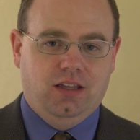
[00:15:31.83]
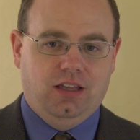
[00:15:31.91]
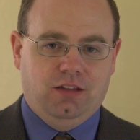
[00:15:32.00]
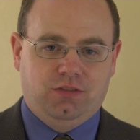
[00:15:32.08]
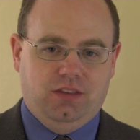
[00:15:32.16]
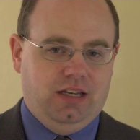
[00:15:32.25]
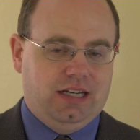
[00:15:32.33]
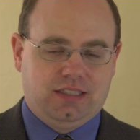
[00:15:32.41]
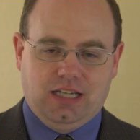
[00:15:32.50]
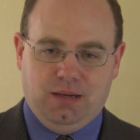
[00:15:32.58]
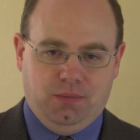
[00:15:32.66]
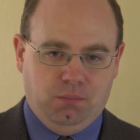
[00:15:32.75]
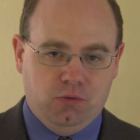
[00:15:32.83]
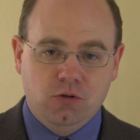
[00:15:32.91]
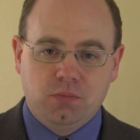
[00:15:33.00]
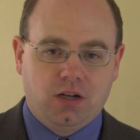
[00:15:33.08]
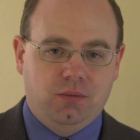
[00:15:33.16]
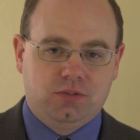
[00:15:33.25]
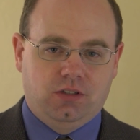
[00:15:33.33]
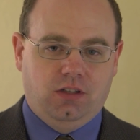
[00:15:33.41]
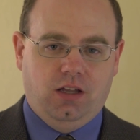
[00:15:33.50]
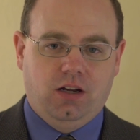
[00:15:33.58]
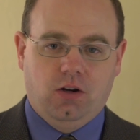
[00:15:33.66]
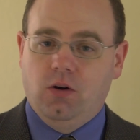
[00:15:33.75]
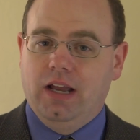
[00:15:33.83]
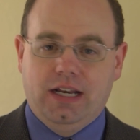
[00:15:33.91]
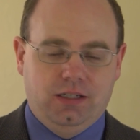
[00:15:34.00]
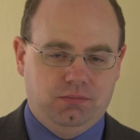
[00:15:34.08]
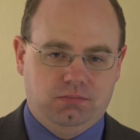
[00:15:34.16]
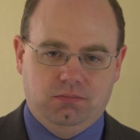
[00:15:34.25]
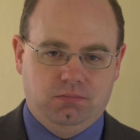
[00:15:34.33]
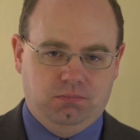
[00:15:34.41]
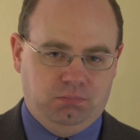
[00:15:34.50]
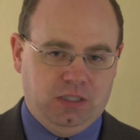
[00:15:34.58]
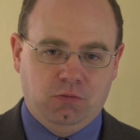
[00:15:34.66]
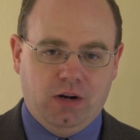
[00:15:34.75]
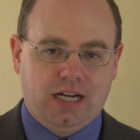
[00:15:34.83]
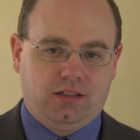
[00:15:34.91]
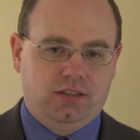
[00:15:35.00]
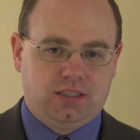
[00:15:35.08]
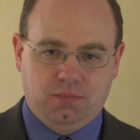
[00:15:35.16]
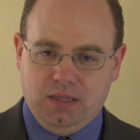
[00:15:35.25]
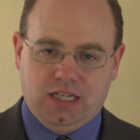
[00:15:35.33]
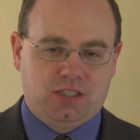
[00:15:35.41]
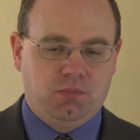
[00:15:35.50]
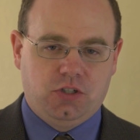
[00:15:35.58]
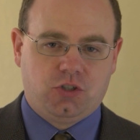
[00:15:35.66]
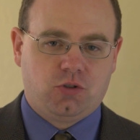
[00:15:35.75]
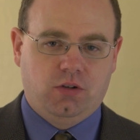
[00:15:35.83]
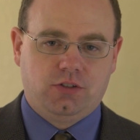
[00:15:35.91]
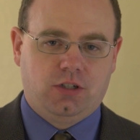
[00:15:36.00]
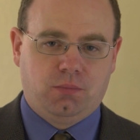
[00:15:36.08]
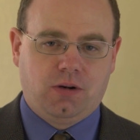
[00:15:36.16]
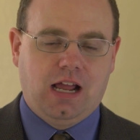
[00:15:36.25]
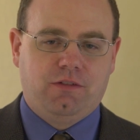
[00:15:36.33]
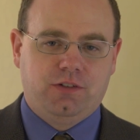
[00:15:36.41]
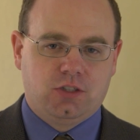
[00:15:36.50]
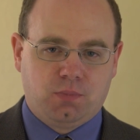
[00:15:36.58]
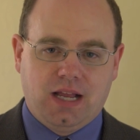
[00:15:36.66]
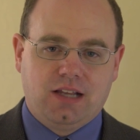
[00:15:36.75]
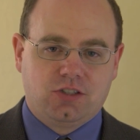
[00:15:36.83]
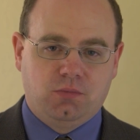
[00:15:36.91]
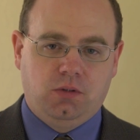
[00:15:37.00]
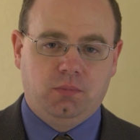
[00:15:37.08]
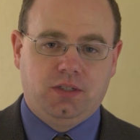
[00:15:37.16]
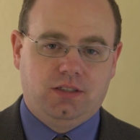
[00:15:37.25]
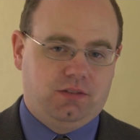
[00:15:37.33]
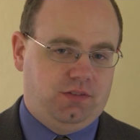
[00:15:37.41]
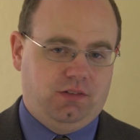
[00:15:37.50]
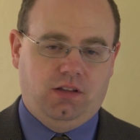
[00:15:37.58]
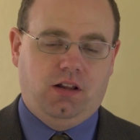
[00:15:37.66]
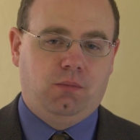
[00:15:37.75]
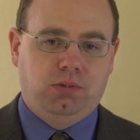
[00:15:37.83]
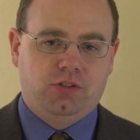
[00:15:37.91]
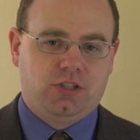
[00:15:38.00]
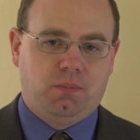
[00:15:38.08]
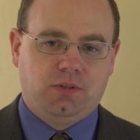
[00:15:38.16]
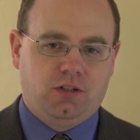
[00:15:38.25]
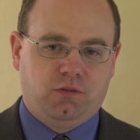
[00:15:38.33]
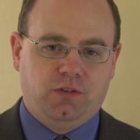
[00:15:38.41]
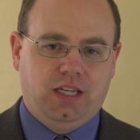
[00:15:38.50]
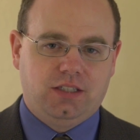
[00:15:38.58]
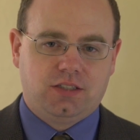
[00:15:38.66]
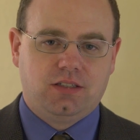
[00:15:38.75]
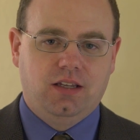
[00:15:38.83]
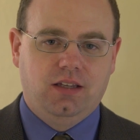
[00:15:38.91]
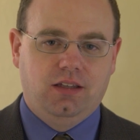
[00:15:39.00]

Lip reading: if the next time a boom comes along, go ahead and be reckless and make as much short-term profit as possible, because if it all blows up in your face,